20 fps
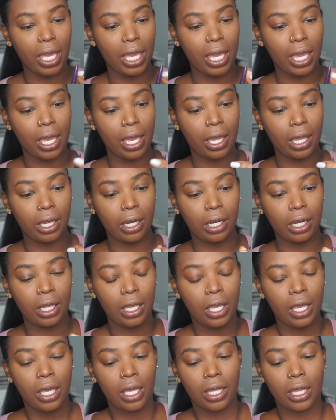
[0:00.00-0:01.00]
and
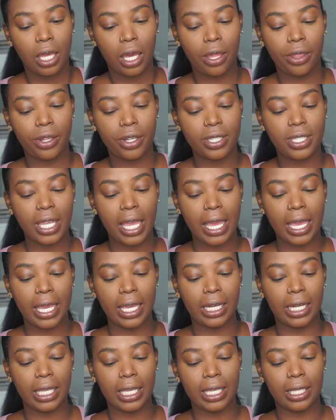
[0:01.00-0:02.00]
the other
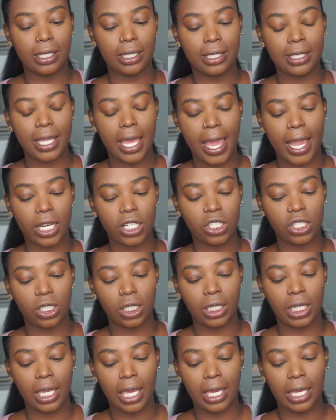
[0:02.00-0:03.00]
side is
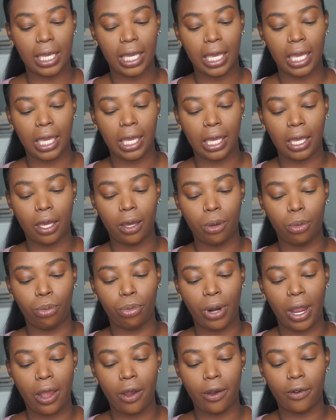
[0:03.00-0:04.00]
actually a
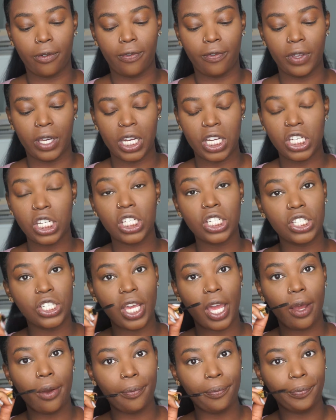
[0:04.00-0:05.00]
brow finishing
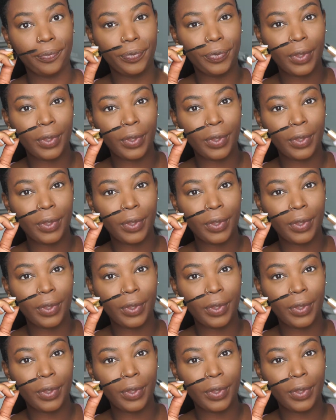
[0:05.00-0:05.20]
gel.